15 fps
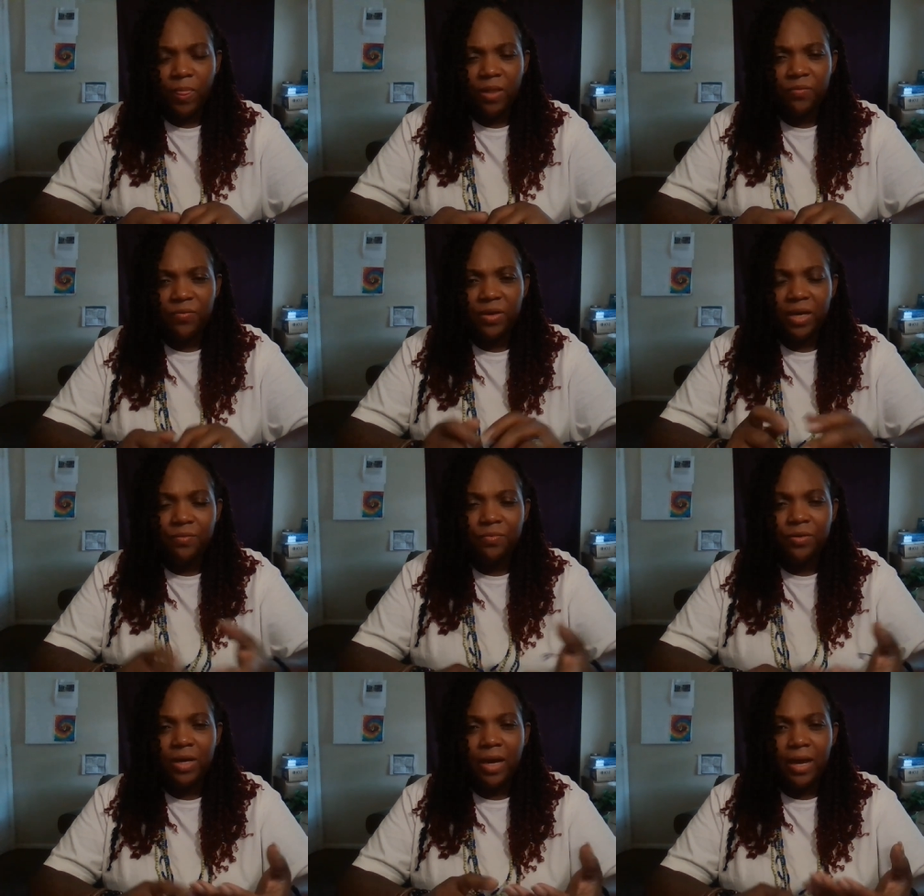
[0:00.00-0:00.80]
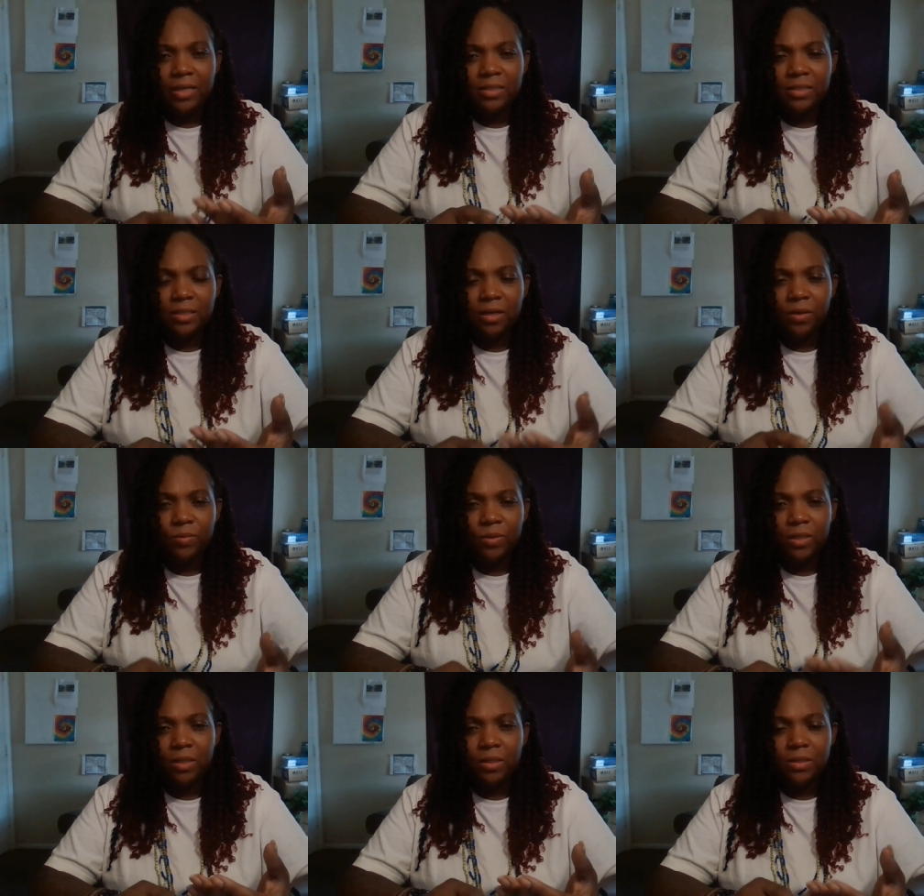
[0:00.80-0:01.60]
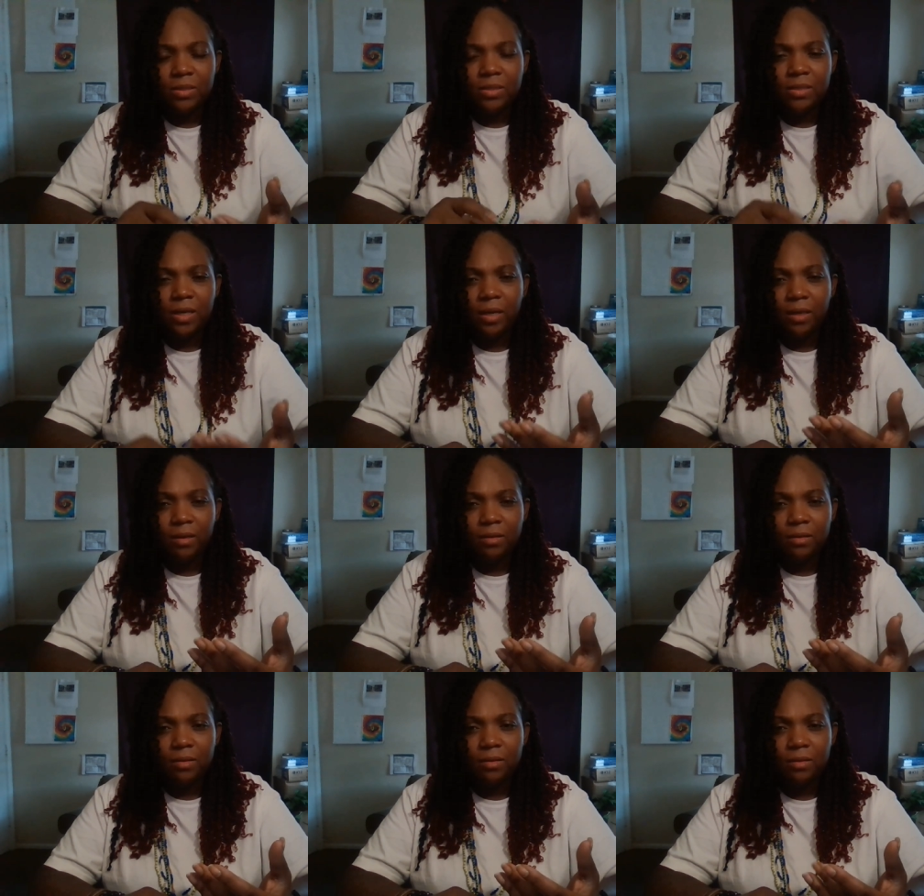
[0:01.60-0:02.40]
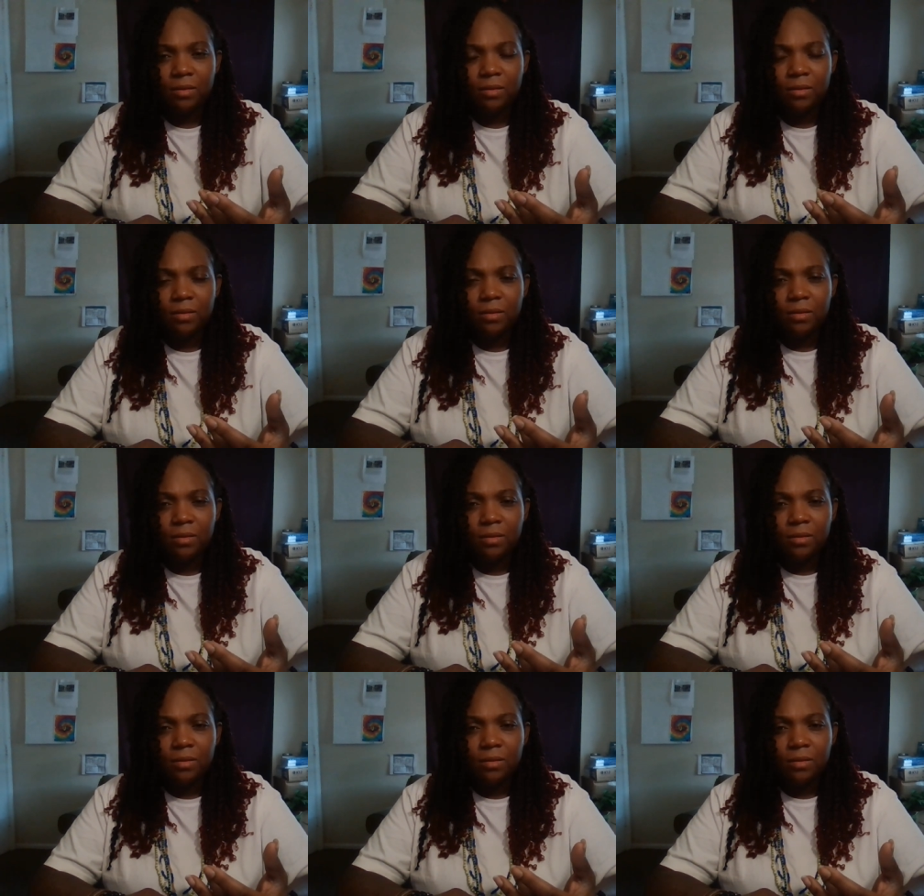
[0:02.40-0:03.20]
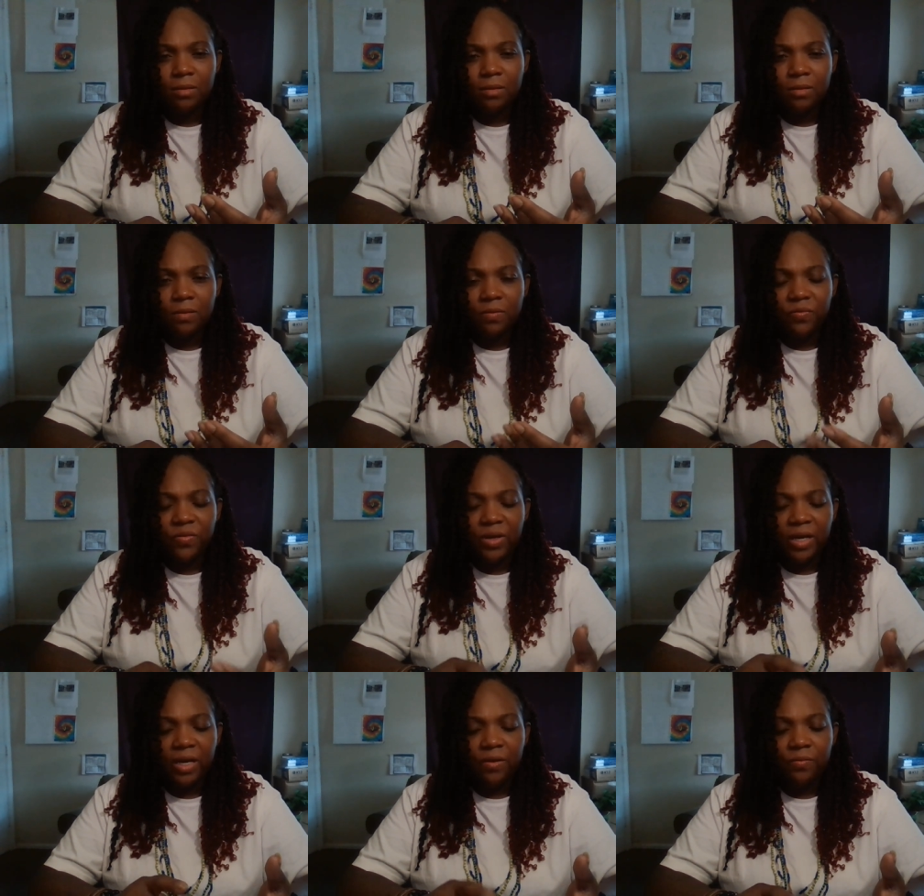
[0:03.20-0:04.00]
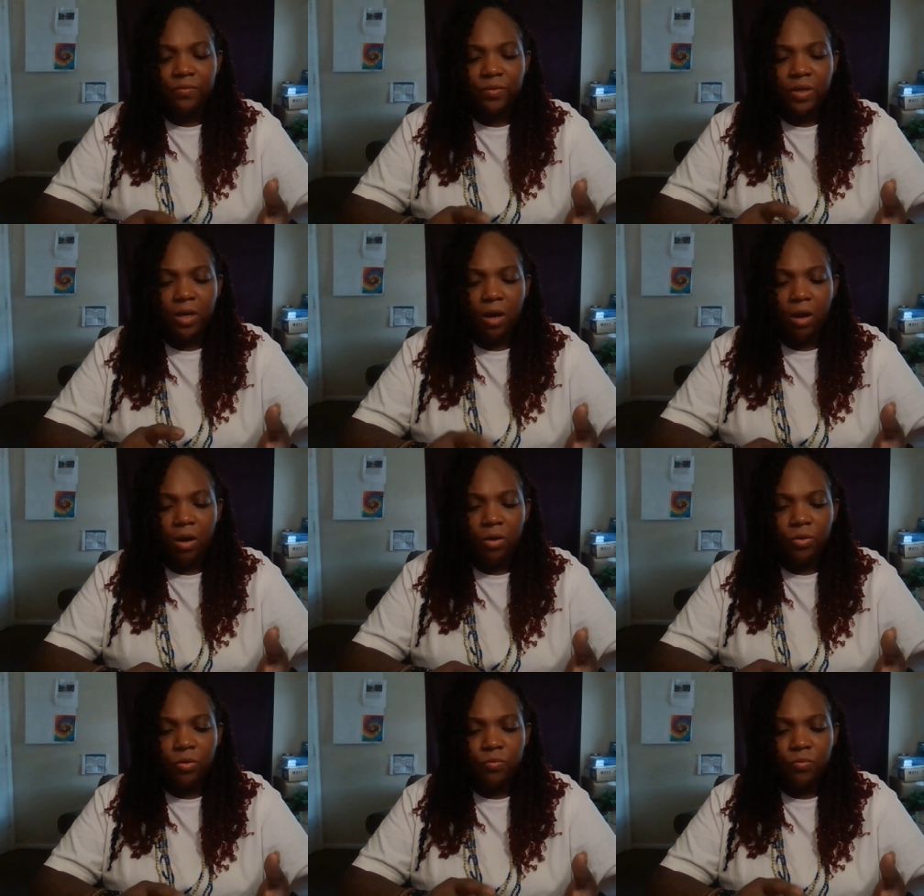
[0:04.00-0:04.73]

For every action that we take, for every auto